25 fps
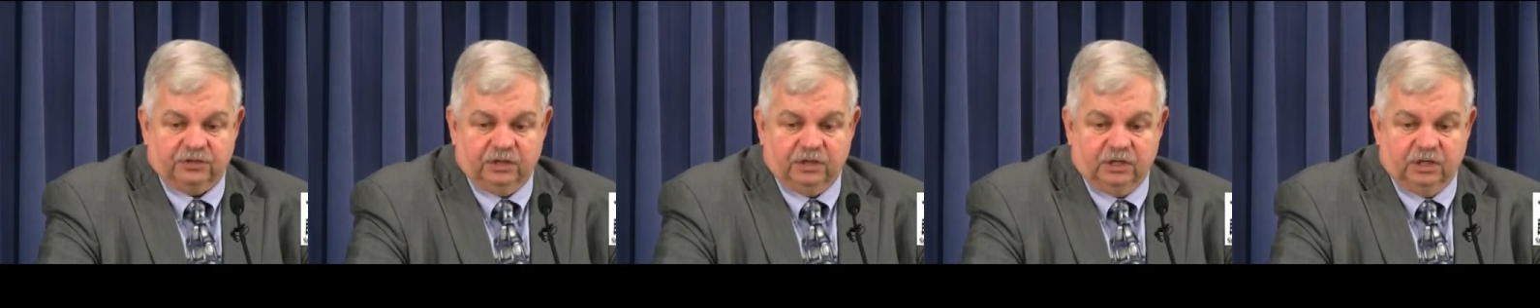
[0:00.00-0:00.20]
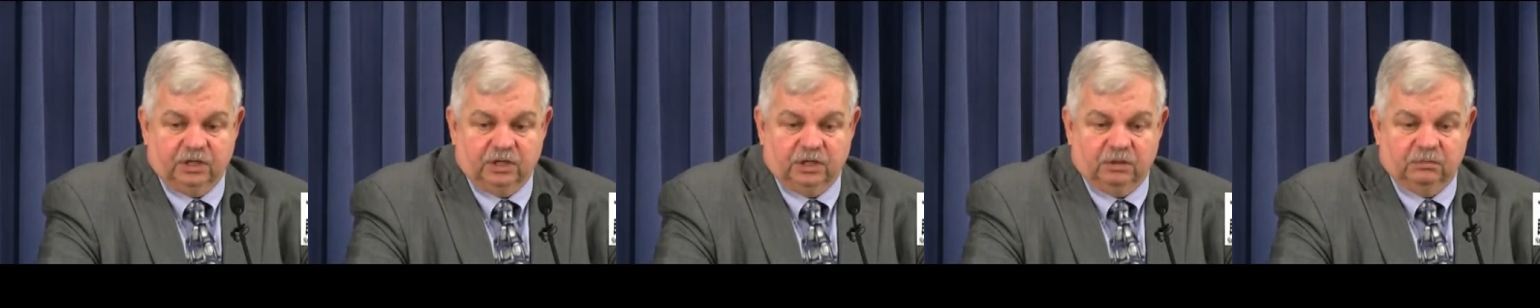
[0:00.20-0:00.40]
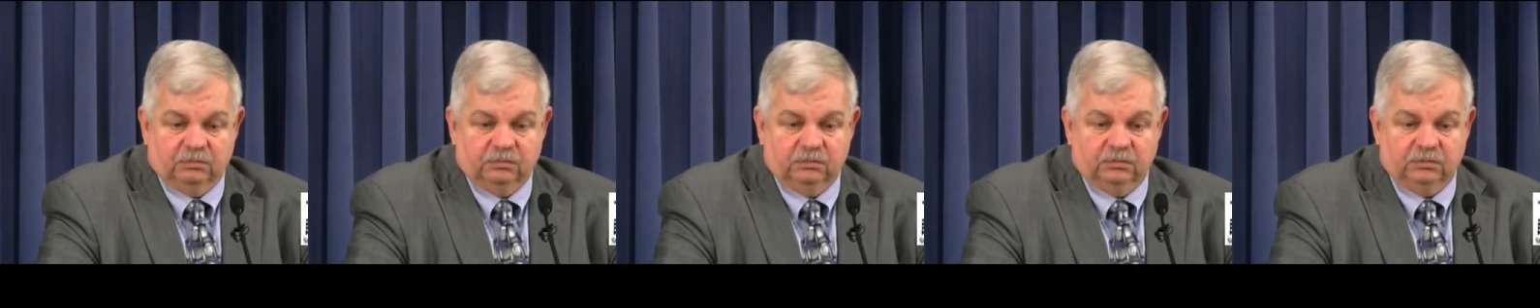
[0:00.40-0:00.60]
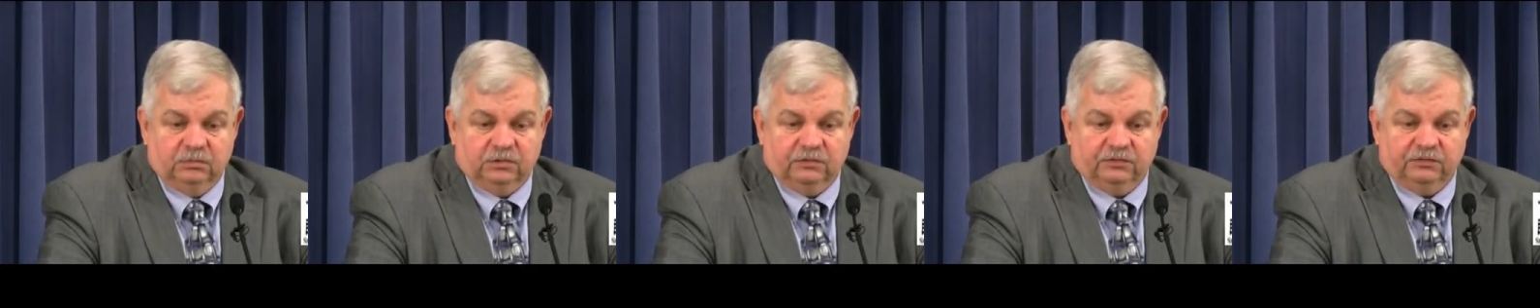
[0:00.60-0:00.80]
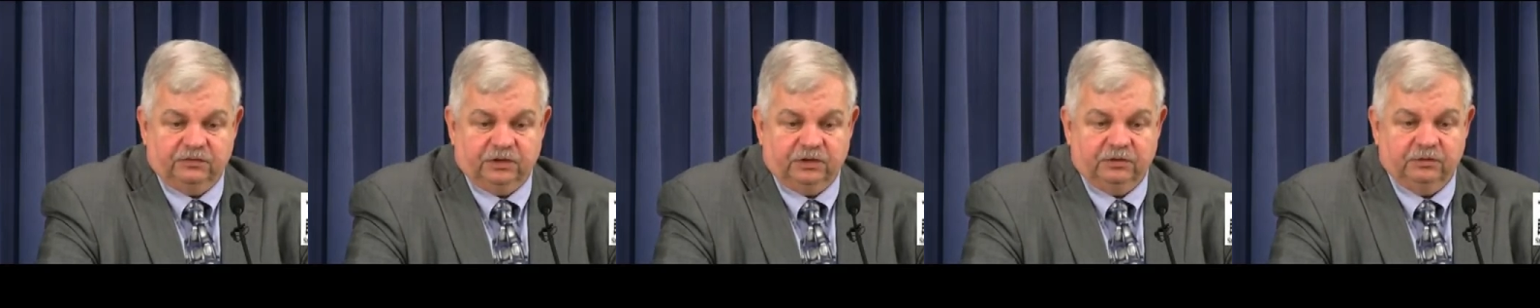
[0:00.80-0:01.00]
The
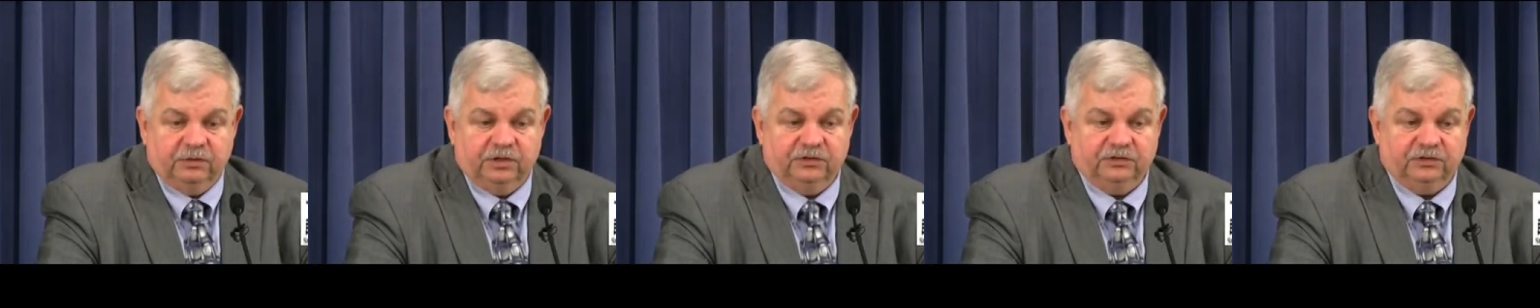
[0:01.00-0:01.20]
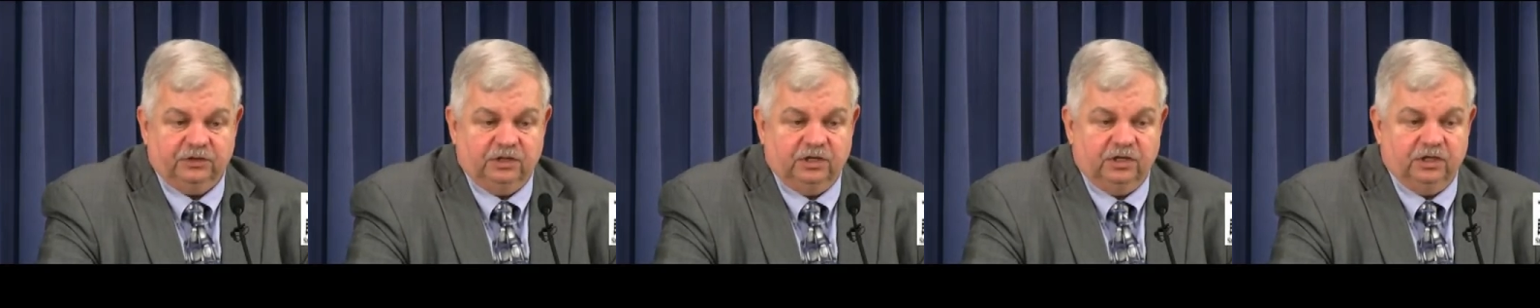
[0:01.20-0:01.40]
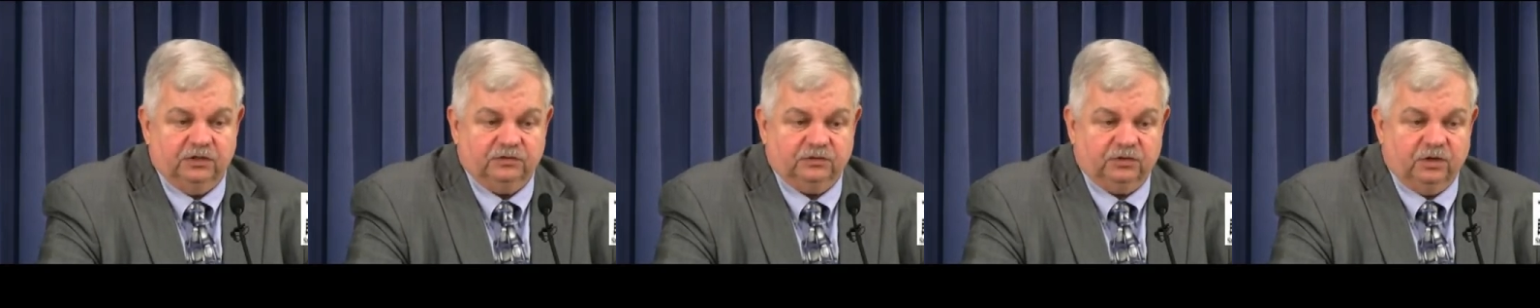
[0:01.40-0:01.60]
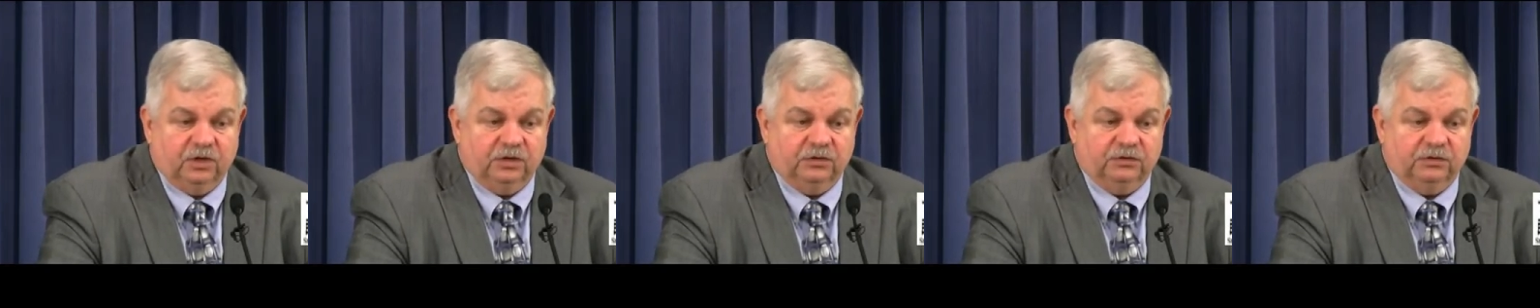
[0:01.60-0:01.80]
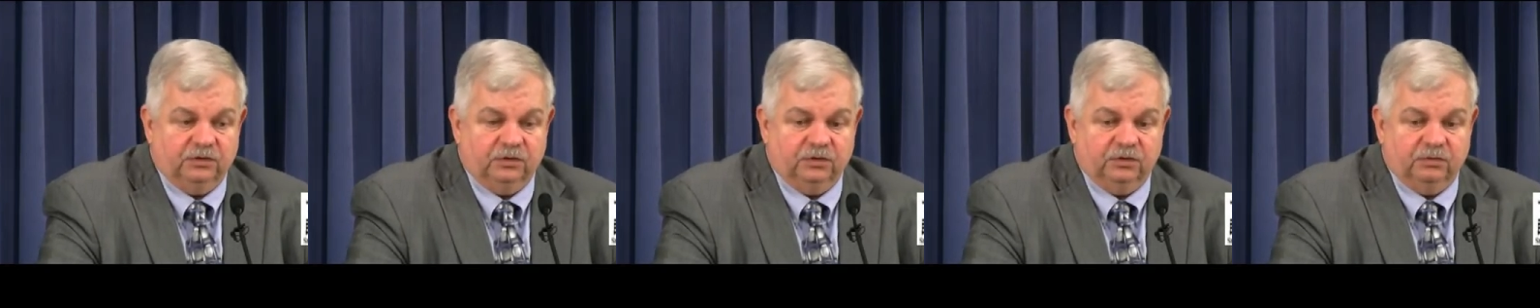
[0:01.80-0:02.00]
fundraising has gone
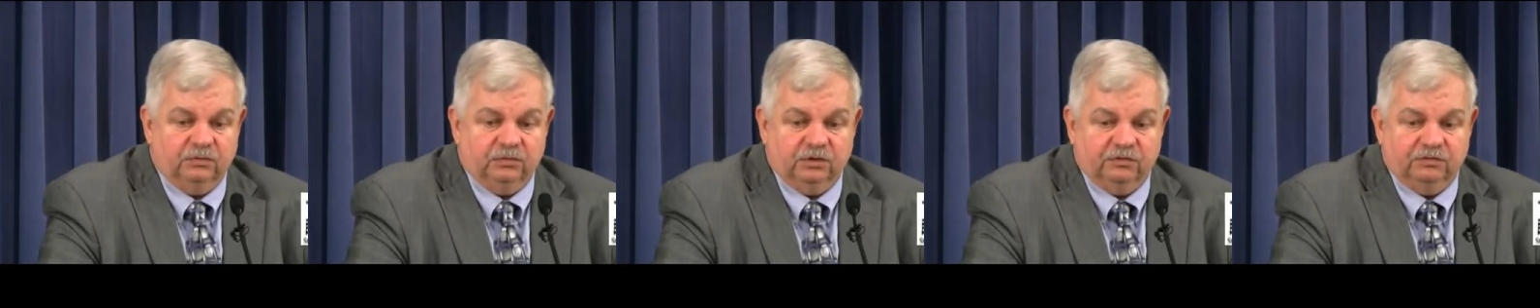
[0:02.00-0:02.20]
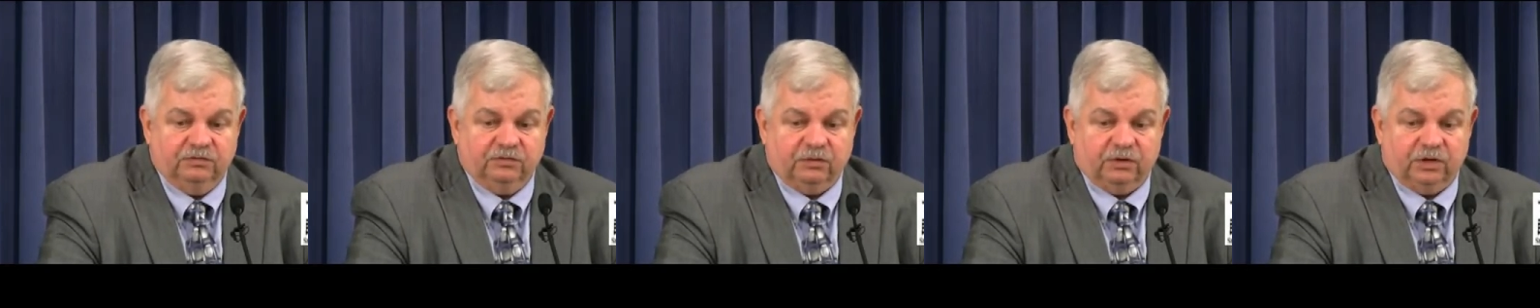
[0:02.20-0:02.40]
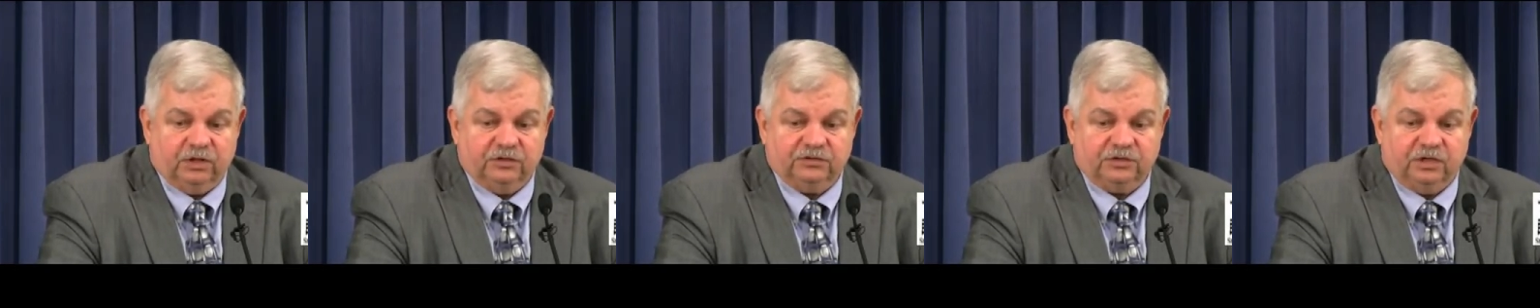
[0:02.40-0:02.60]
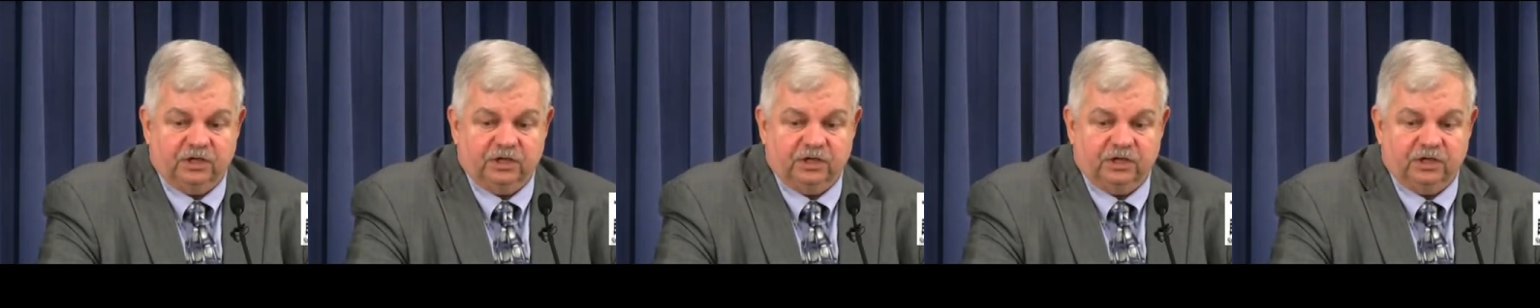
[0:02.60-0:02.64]
through the roof for us,